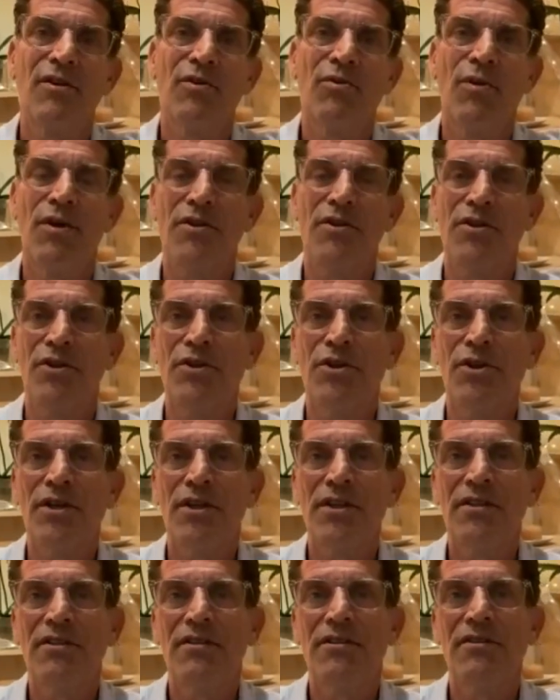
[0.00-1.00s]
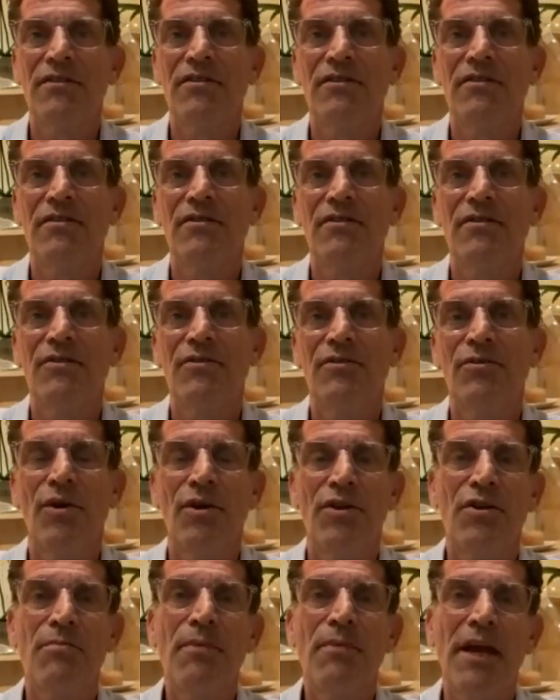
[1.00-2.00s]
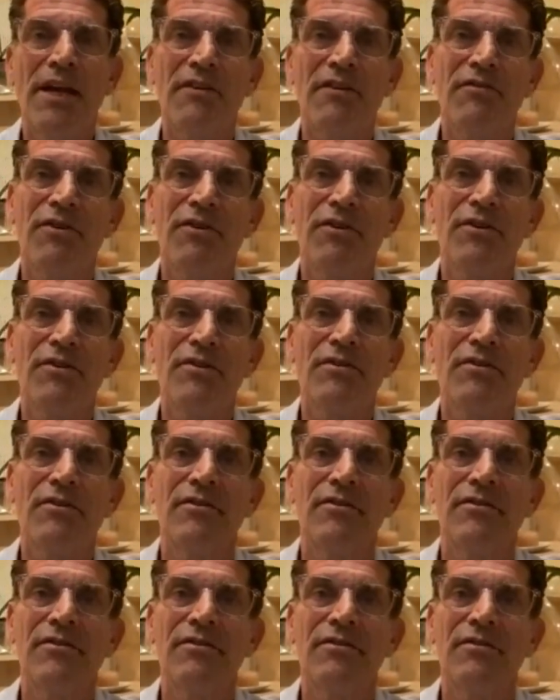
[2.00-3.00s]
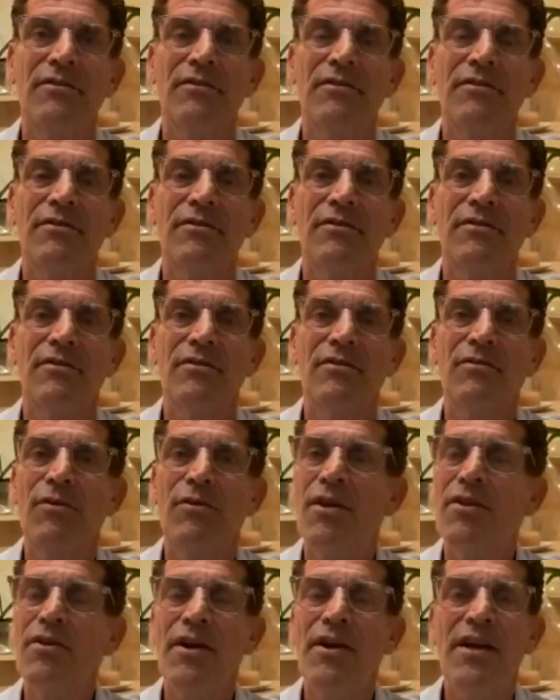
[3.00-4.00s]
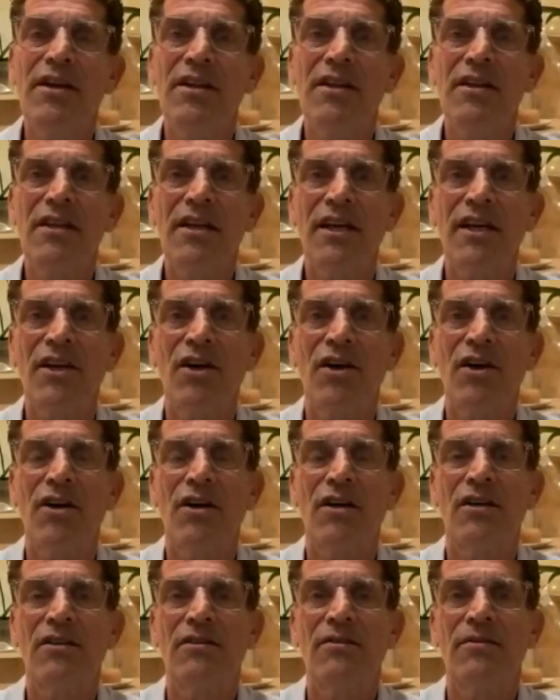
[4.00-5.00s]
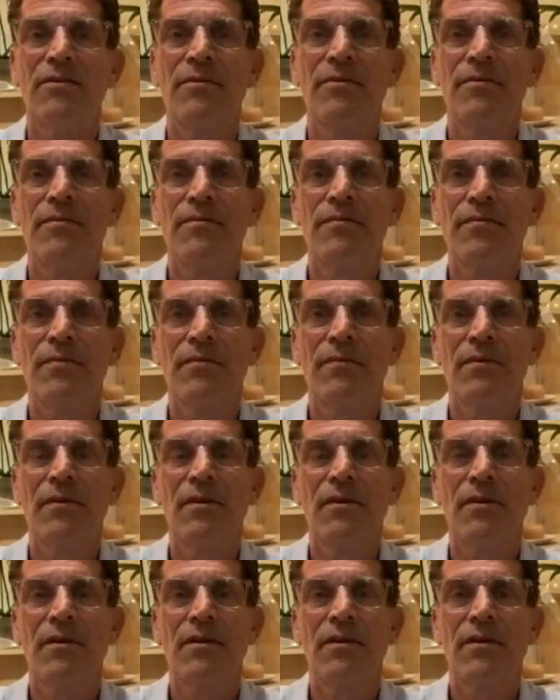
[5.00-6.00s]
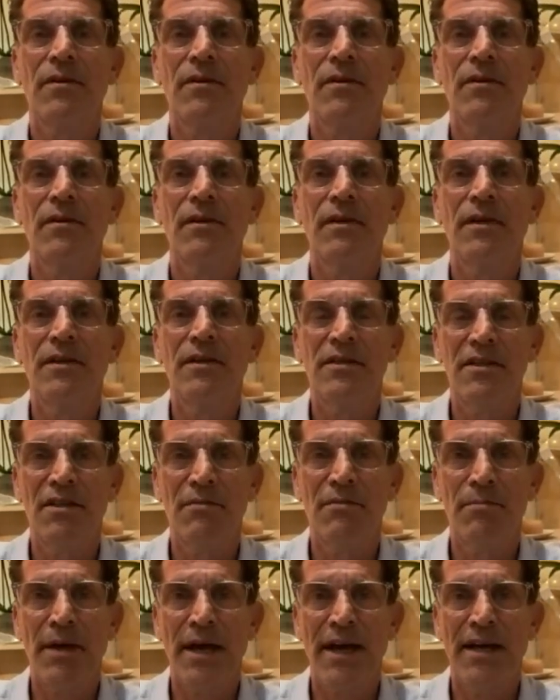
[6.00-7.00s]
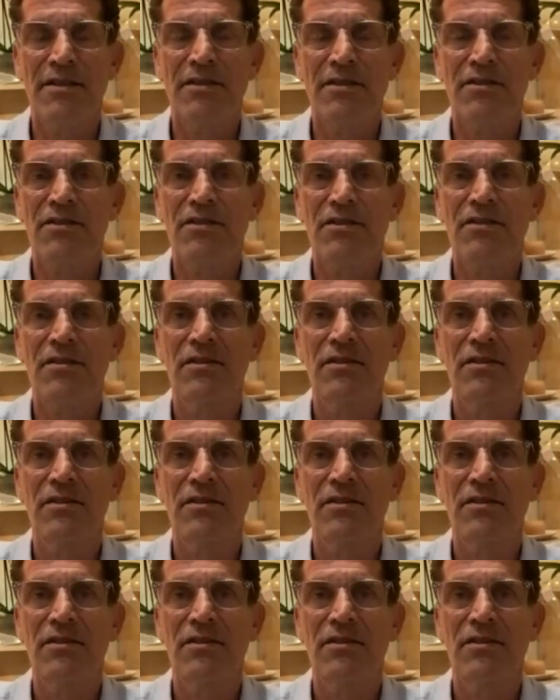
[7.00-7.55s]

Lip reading: whether good, whether painful, whether anything at all. It's in the past.